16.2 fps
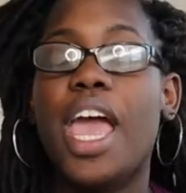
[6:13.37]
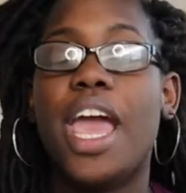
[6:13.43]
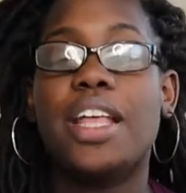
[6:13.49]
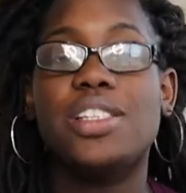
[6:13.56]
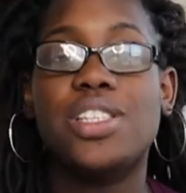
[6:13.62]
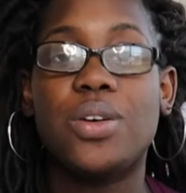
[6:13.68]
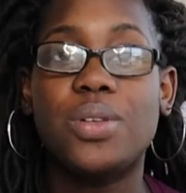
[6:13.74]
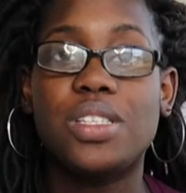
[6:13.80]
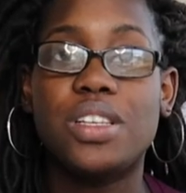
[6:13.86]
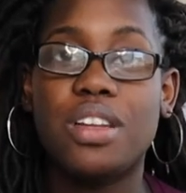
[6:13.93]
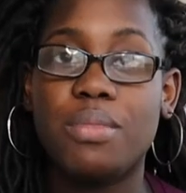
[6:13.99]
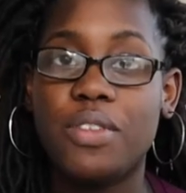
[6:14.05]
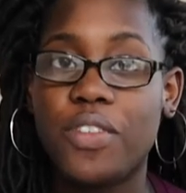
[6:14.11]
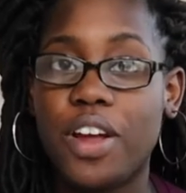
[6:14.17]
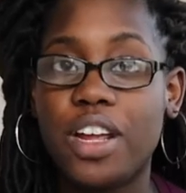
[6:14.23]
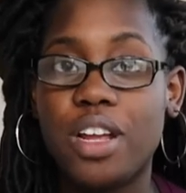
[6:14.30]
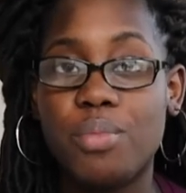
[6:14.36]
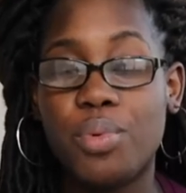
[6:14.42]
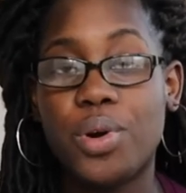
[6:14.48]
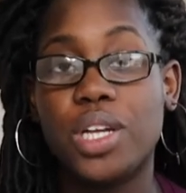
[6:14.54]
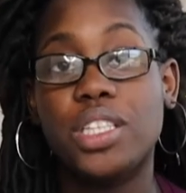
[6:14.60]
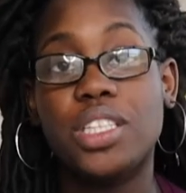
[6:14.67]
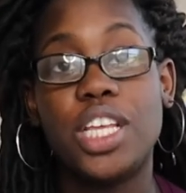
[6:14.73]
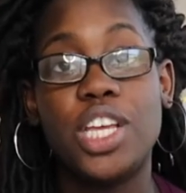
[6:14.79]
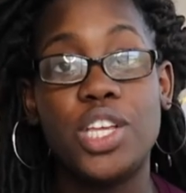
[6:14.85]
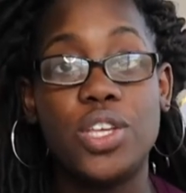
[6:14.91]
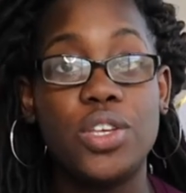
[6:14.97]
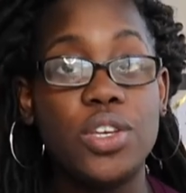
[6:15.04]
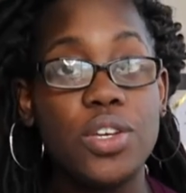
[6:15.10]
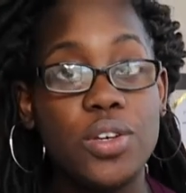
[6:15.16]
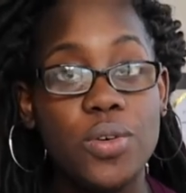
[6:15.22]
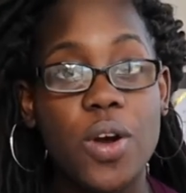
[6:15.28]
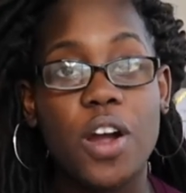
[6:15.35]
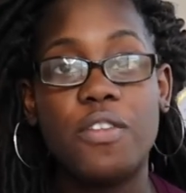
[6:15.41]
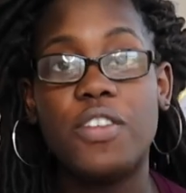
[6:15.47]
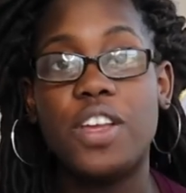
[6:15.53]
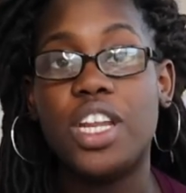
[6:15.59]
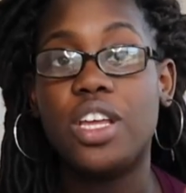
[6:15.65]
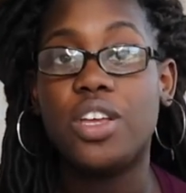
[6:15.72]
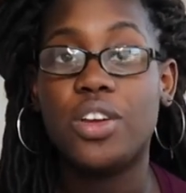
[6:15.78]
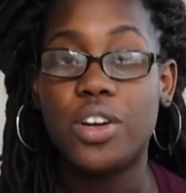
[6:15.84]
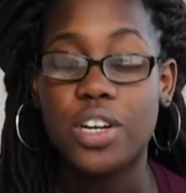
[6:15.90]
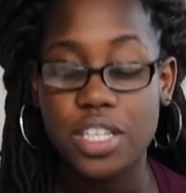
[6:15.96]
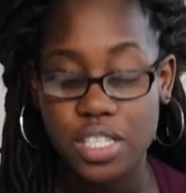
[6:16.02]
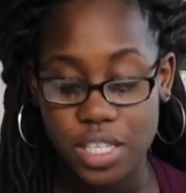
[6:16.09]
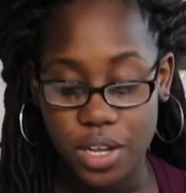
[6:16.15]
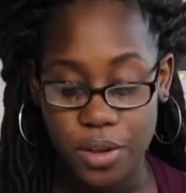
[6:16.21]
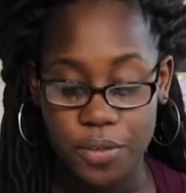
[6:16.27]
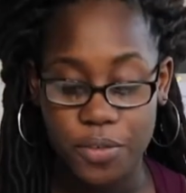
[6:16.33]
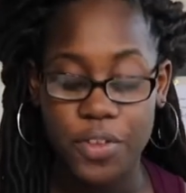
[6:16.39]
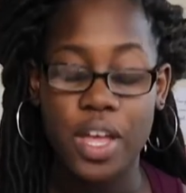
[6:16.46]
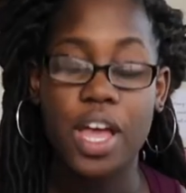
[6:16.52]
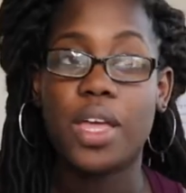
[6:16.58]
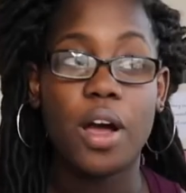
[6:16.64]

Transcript: And so it's going to be very important that you are feeding yourself